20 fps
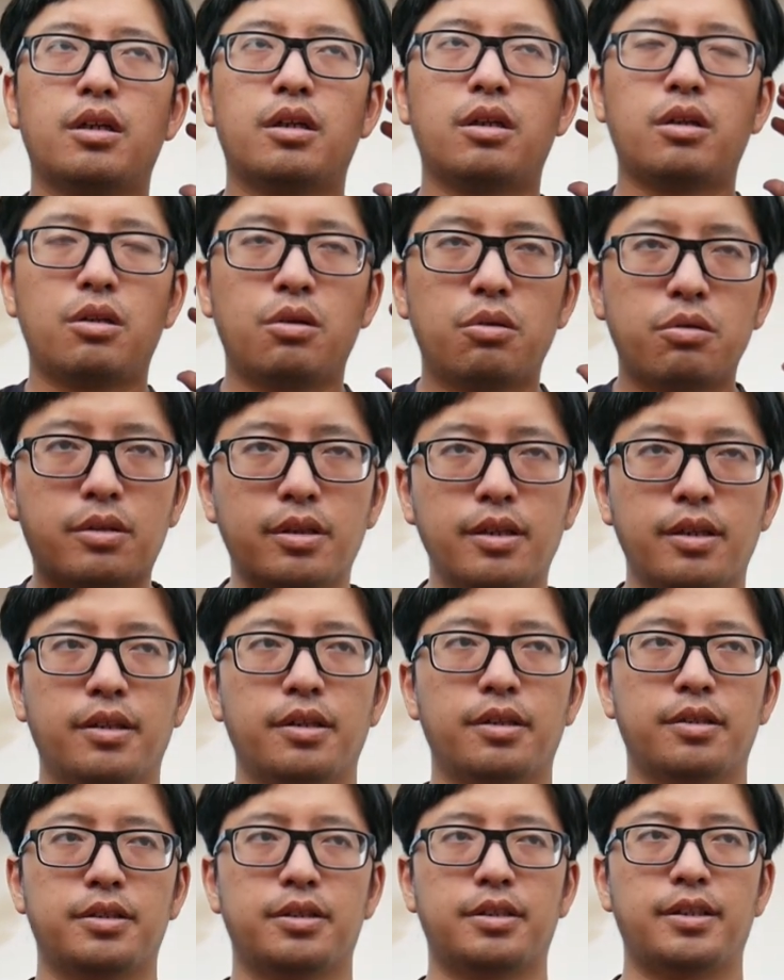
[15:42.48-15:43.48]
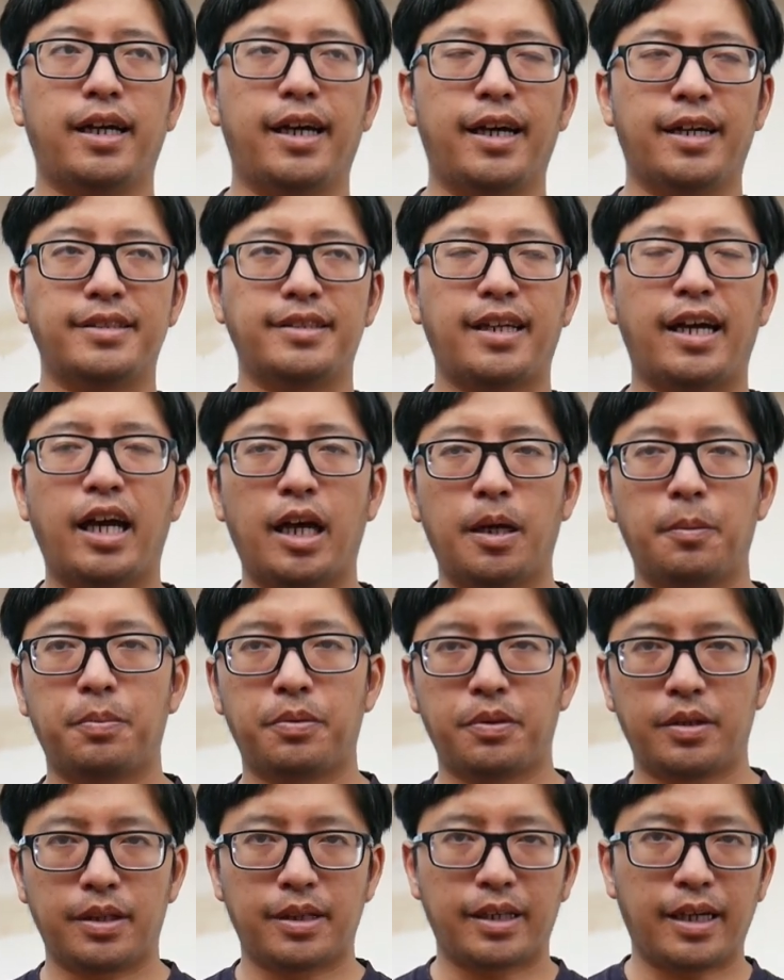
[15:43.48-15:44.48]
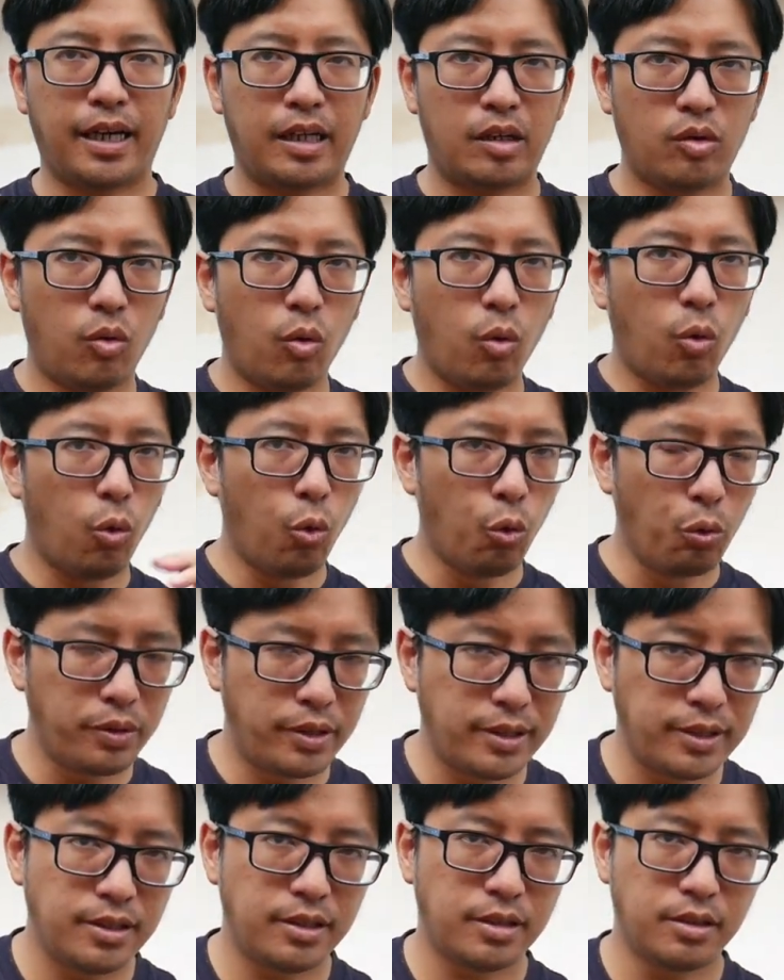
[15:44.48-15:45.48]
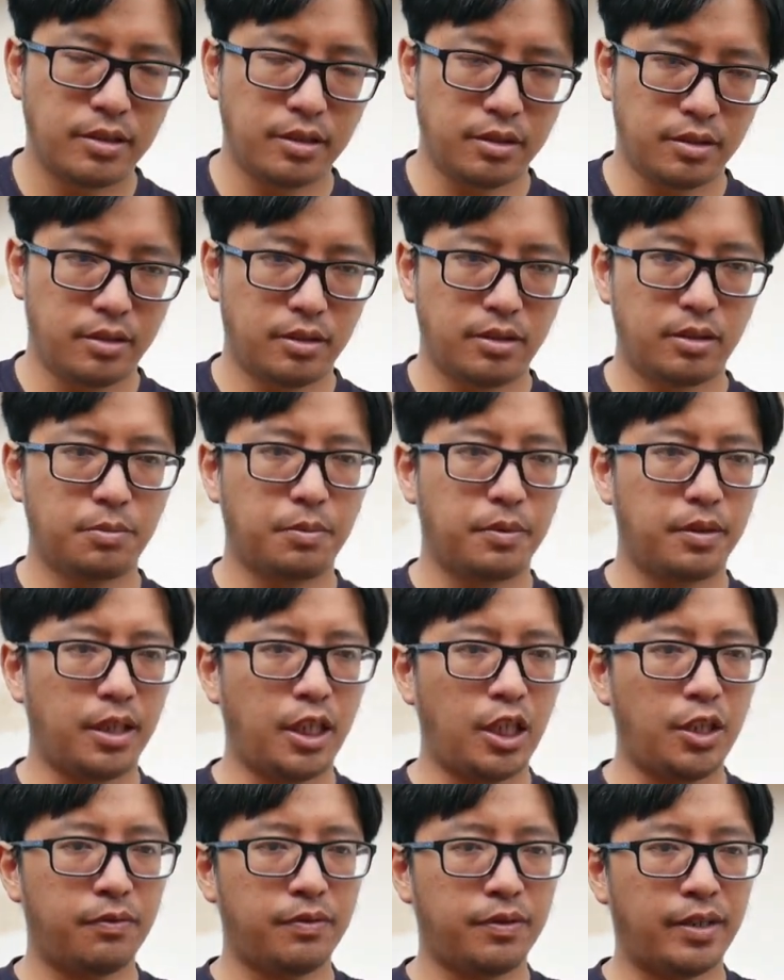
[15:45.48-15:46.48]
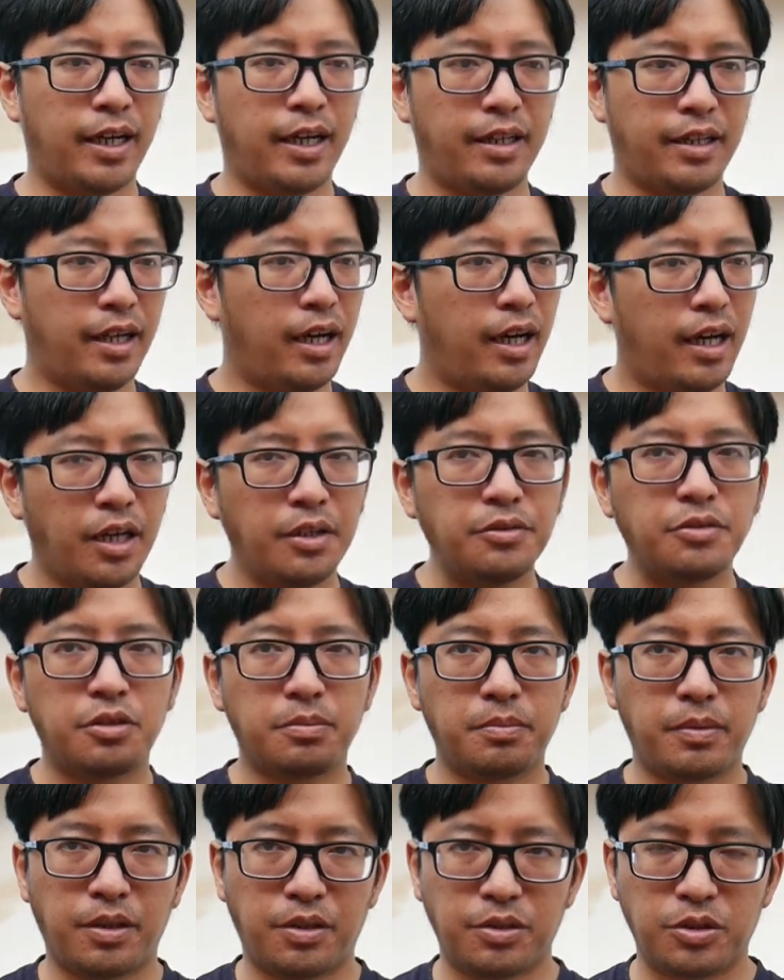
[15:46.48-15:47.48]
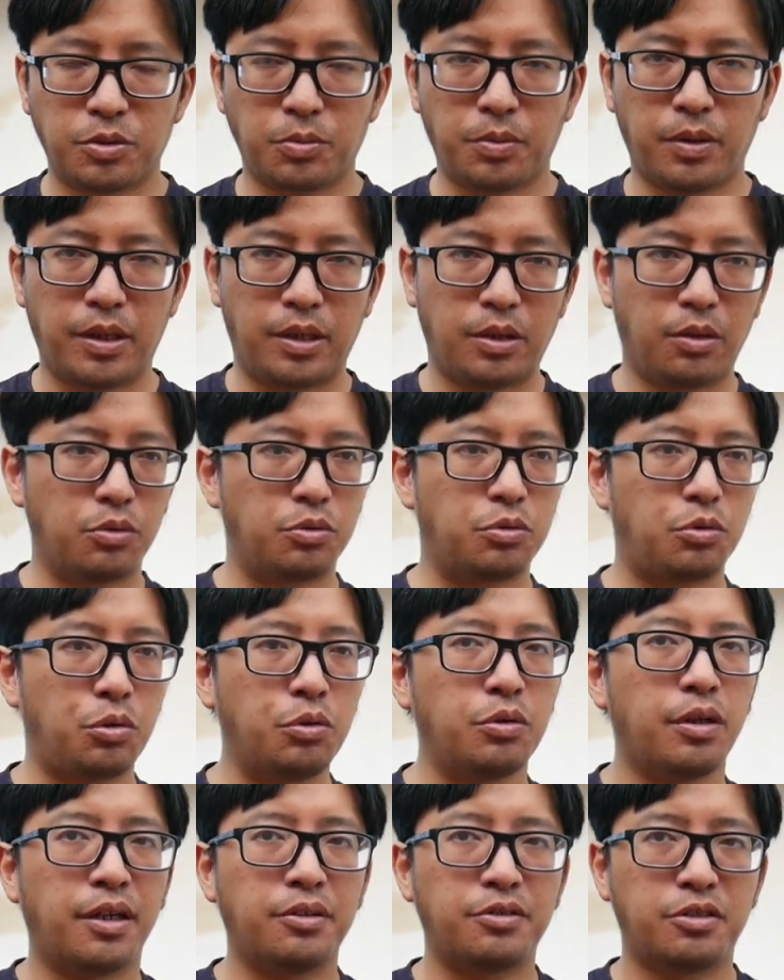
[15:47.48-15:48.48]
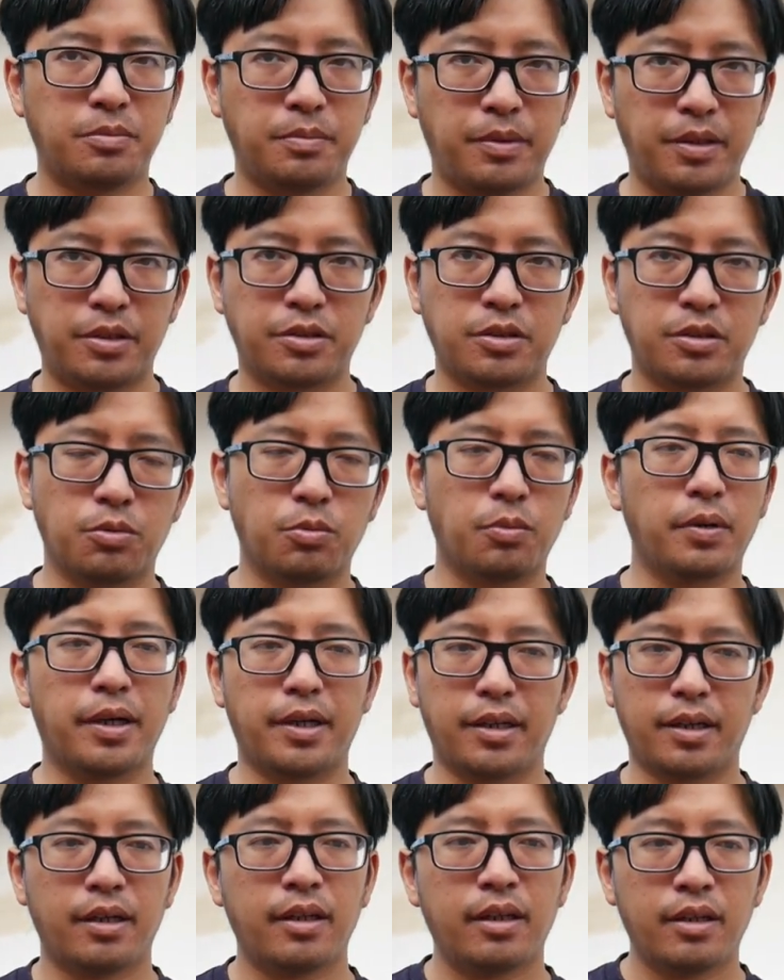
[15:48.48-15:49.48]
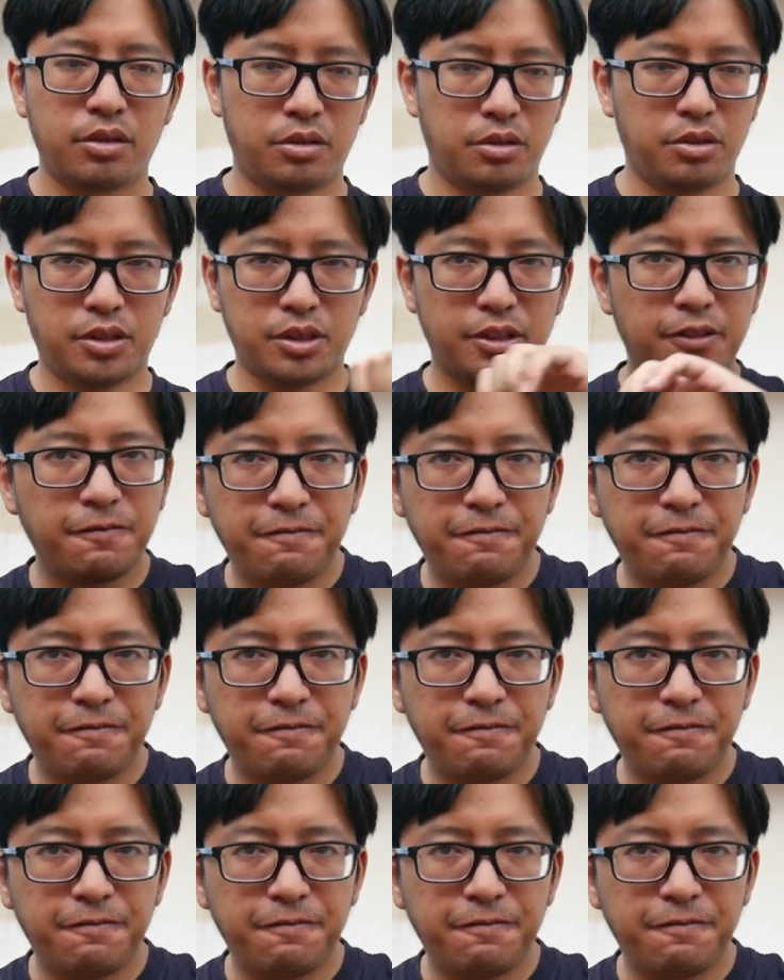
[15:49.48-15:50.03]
look at this as happening at all distances, where even at 100 meters away or 200 meters away, you're just